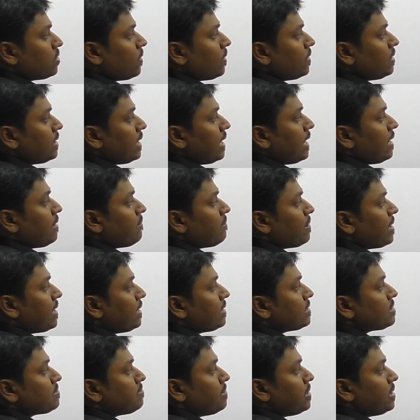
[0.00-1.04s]
called a
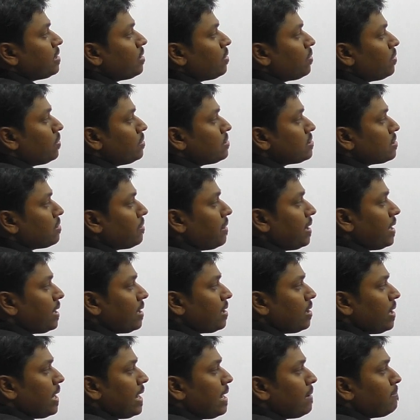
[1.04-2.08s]
minus b the whole square,
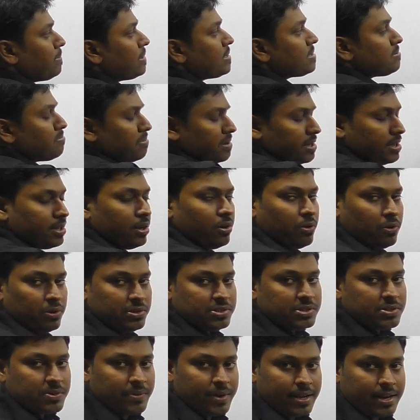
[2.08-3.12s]
a plus b the whole
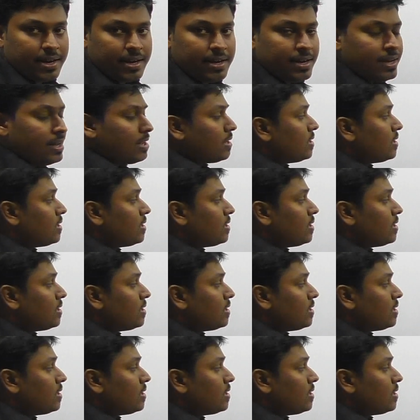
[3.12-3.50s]
square, right?